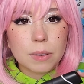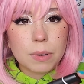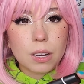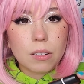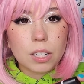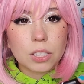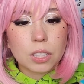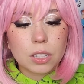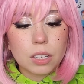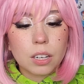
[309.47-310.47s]
I'm not quite
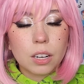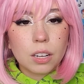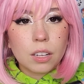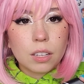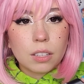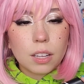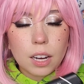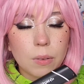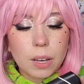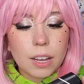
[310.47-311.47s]
sure.
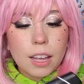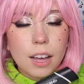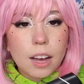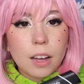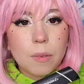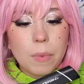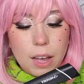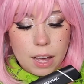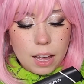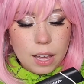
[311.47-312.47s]
Anyway,
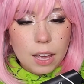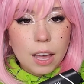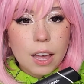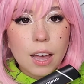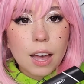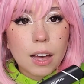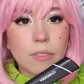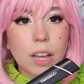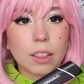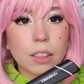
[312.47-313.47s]
I
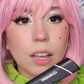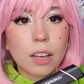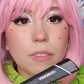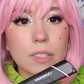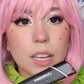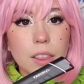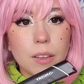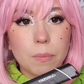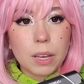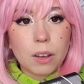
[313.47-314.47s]
have loved the
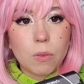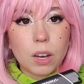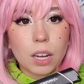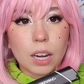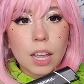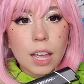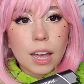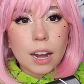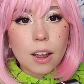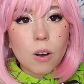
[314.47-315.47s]
big one,
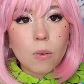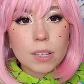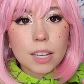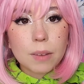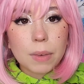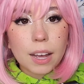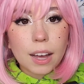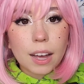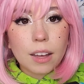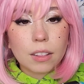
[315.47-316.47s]
and I always had my
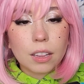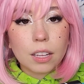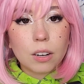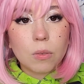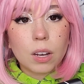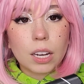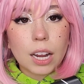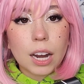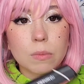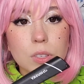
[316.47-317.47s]
eye on the little one,
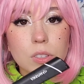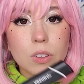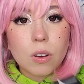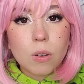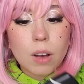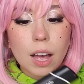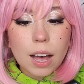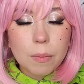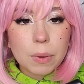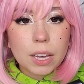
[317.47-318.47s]
and I'm so
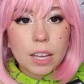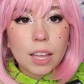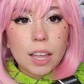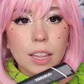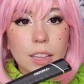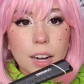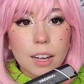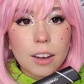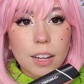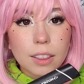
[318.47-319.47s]
happy that I
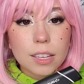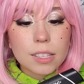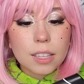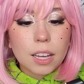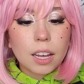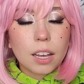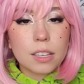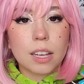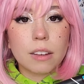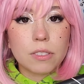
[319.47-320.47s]
got this thing
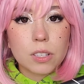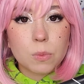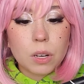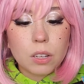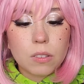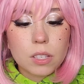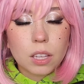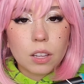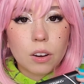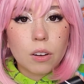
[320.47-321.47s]
because I've just been
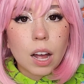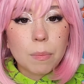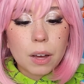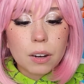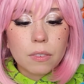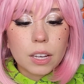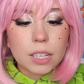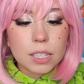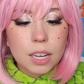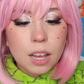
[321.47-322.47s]
using the crap out of
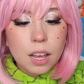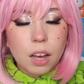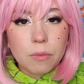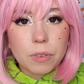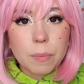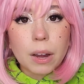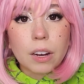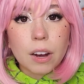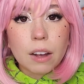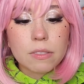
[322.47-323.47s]
it for my
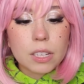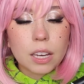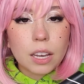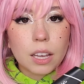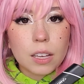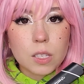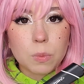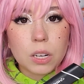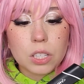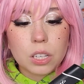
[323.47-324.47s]
crafting,
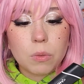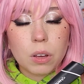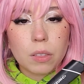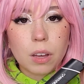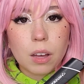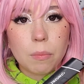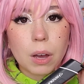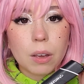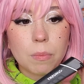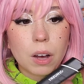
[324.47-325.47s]
especially with
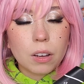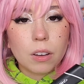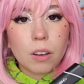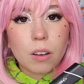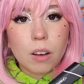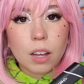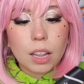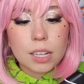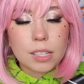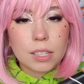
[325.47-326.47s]
my Bakugo
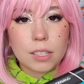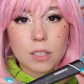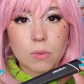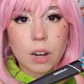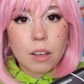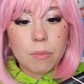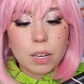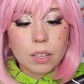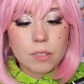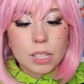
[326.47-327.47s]
gauntlets. This is what I've
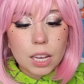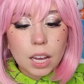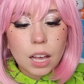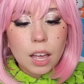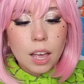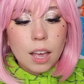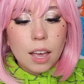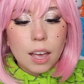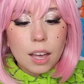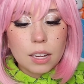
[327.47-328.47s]
been using,
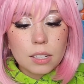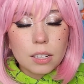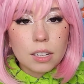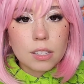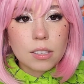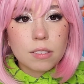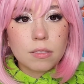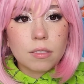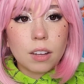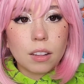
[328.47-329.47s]
and it's
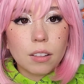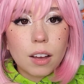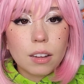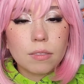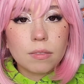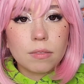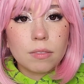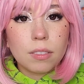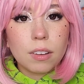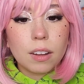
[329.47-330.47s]
a lot.
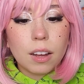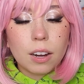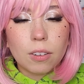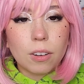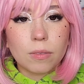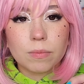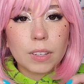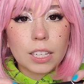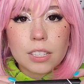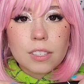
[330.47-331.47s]
I don't know.
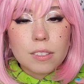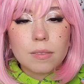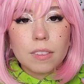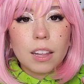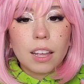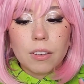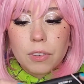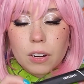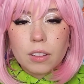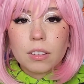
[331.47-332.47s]
If
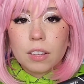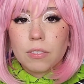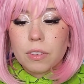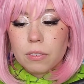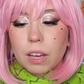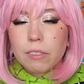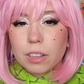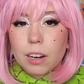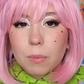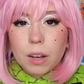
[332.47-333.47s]
you've ever
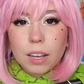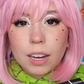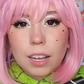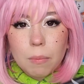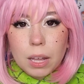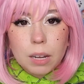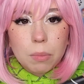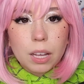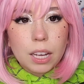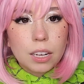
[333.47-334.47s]
thought about getting a mini
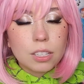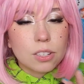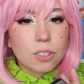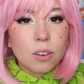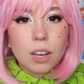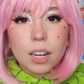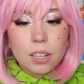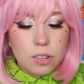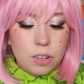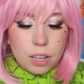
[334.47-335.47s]
blade, just go ahead
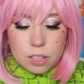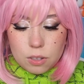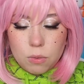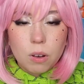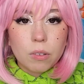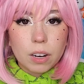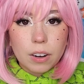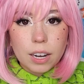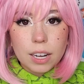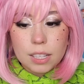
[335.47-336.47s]
and do it because you won't
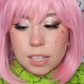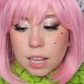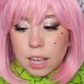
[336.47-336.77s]
regret it.